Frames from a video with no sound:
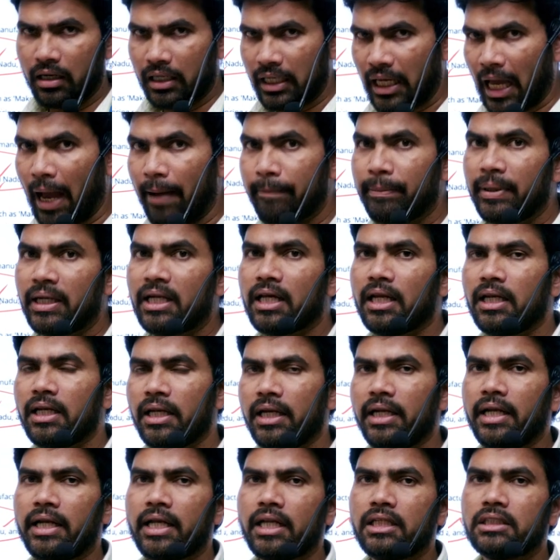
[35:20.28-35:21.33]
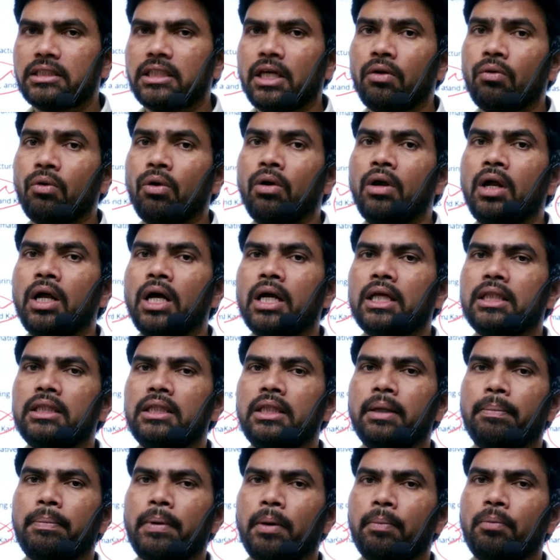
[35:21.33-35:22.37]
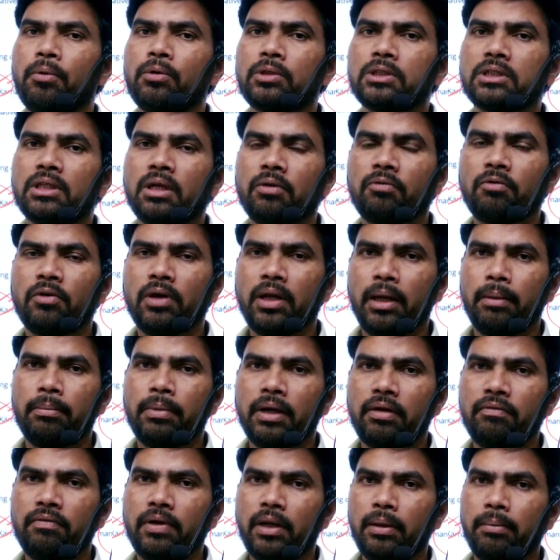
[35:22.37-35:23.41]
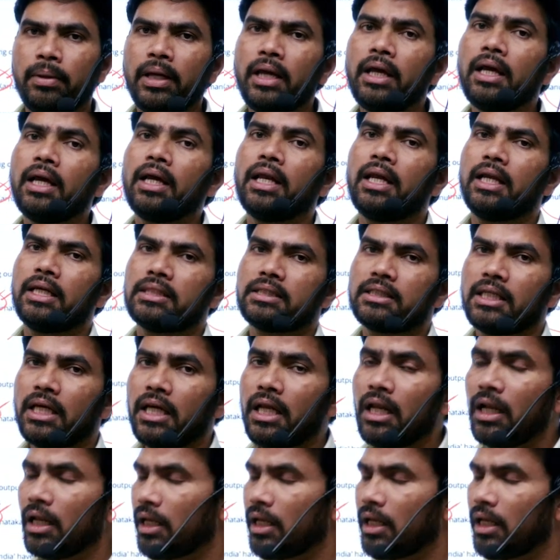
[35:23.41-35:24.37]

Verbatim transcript: capital intensive, the proportion of labor will be lesser